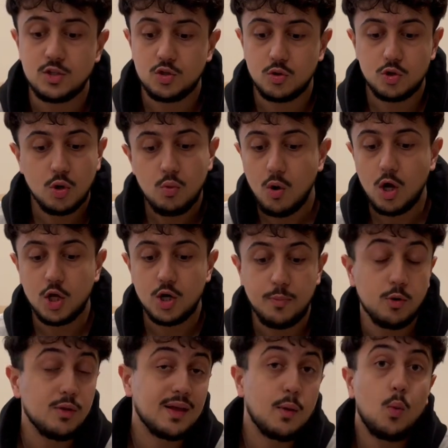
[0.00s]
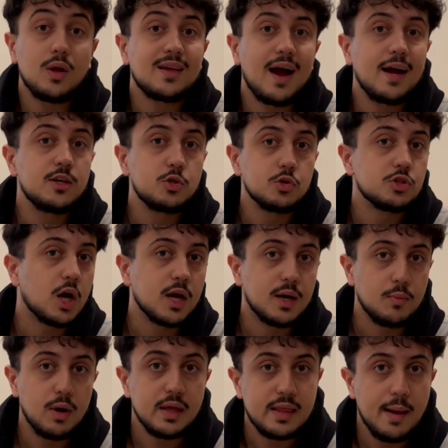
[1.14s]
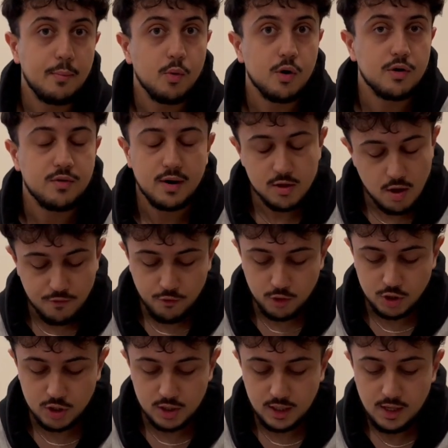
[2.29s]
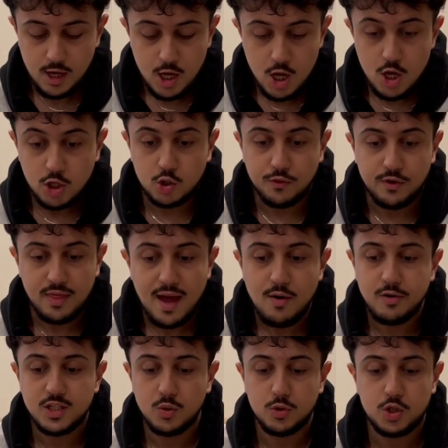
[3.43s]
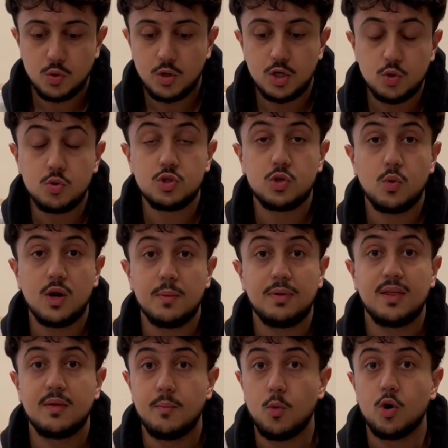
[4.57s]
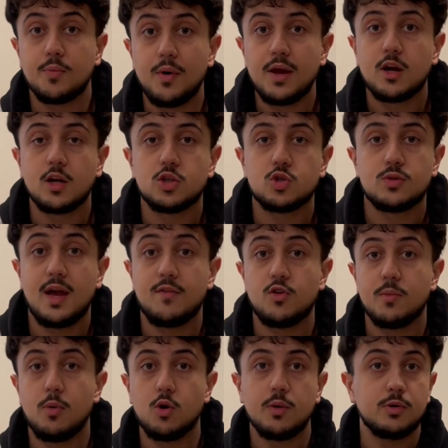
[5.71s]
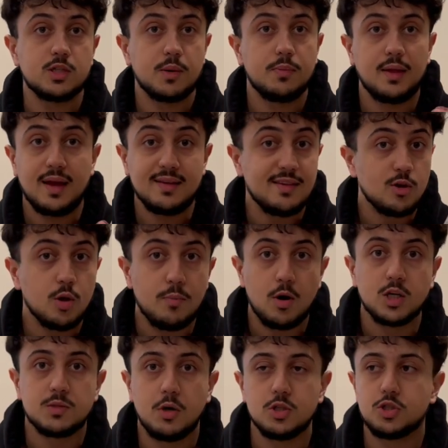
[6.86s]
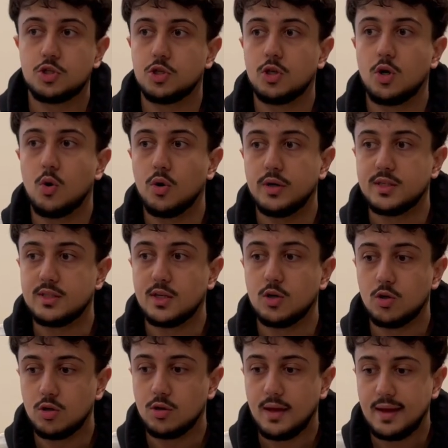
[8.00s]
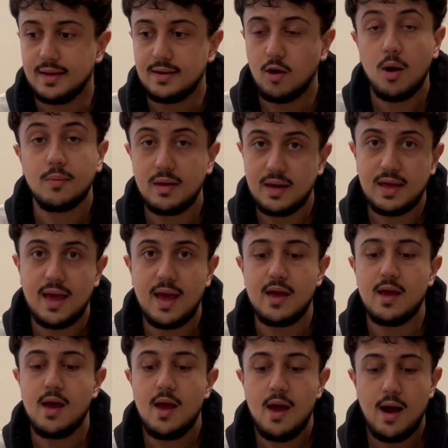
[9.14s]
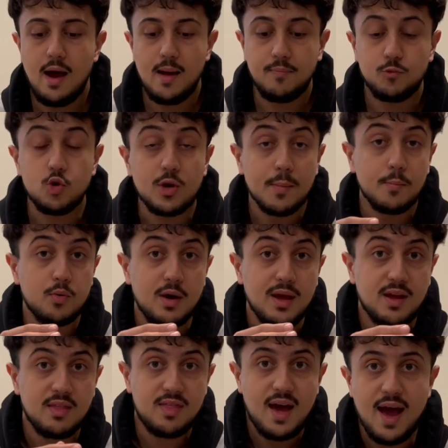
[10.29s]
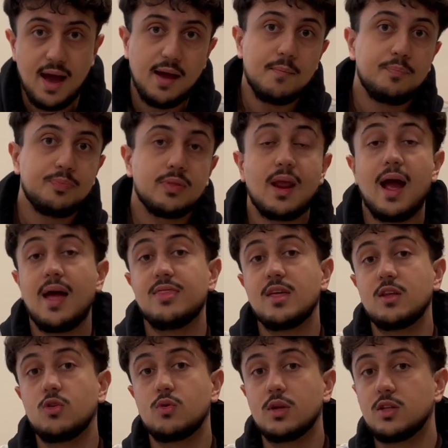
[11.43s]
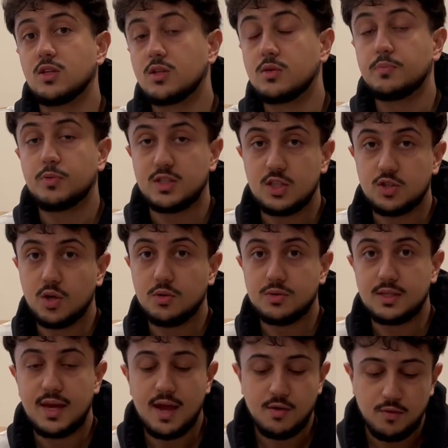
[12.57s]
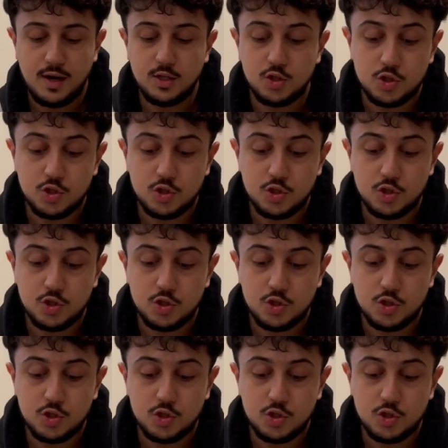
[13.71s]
So you don't want your opponent, like one Kaiju is not going to break that board, right? Unfortunately. So for that reason, what you want to do is you want to play the board breakers so that if your opponent puts up like a single boss monster or a single like an Omni Negate, um, you can break that and then you can proceed to OTK, right?